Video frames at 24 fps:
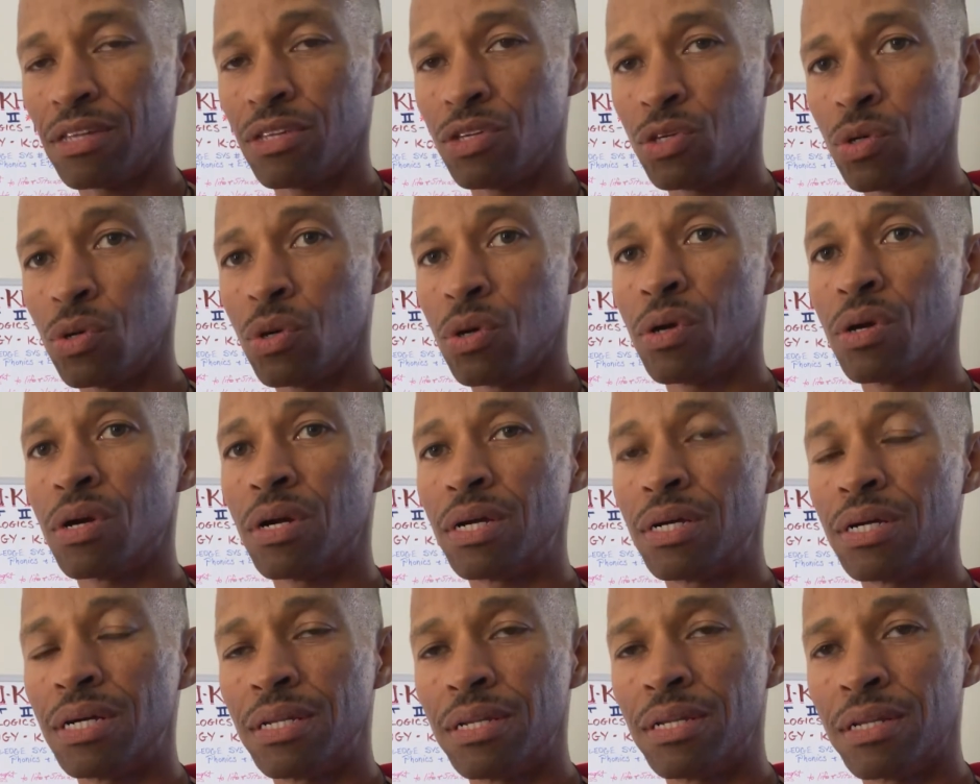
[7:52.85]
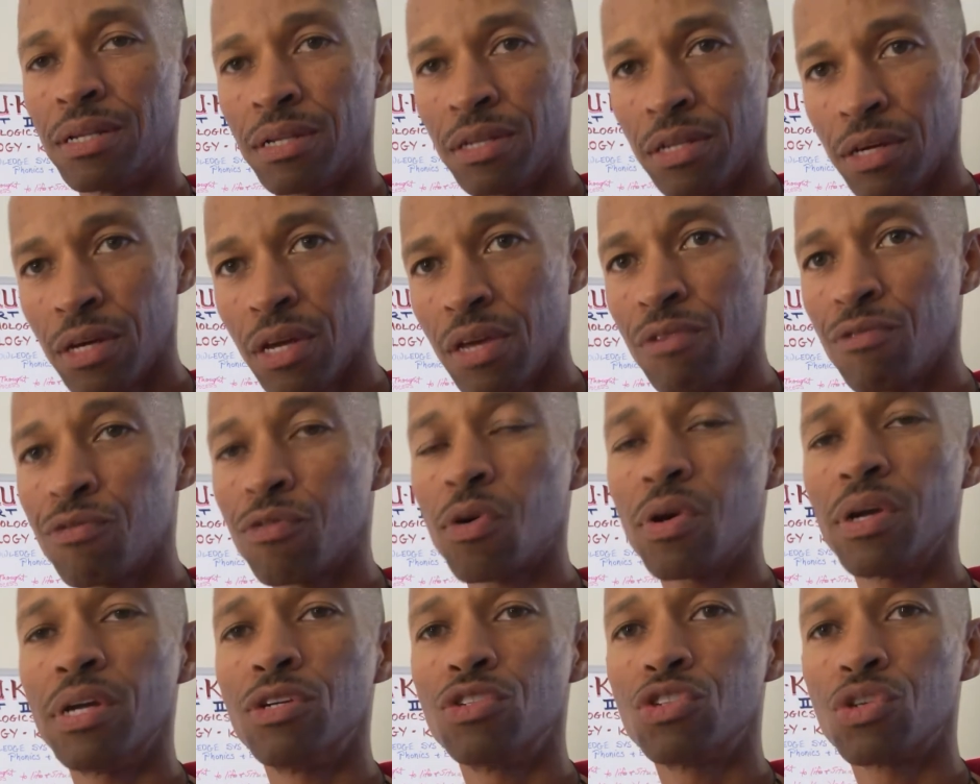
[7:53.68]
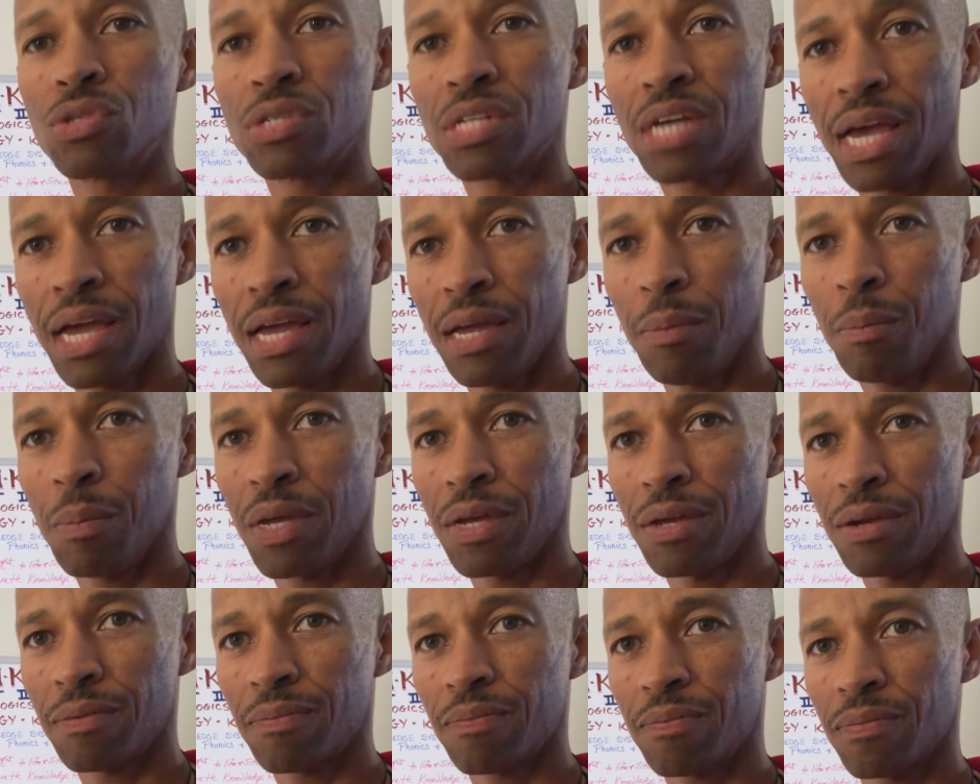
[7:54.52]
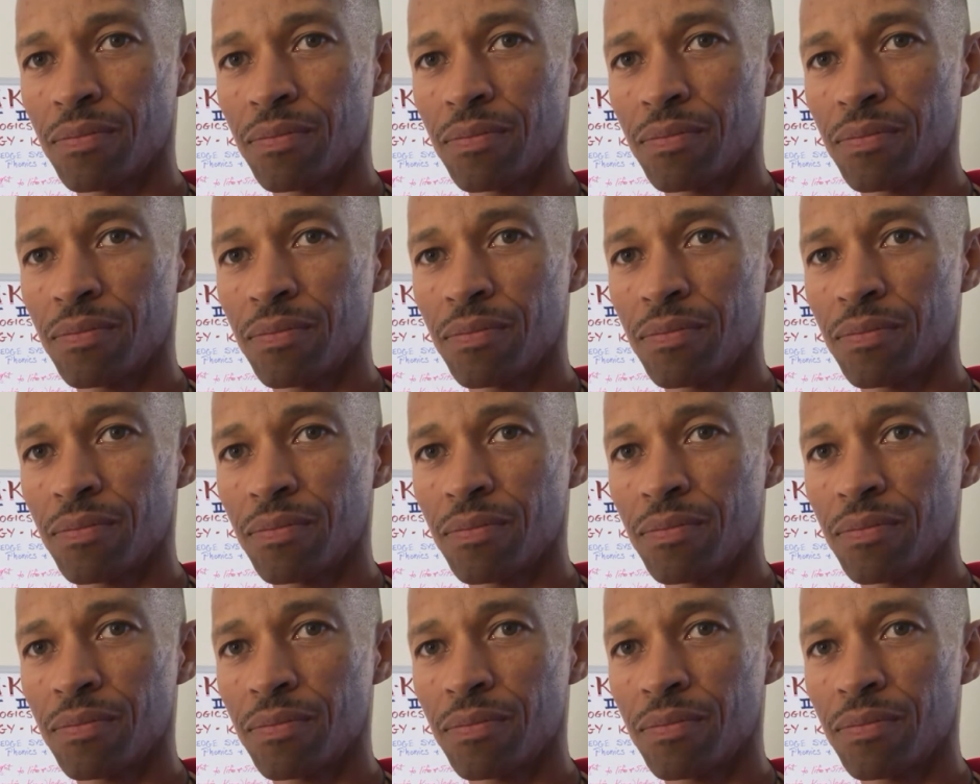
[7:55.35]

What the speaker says: you're looking for entertainment.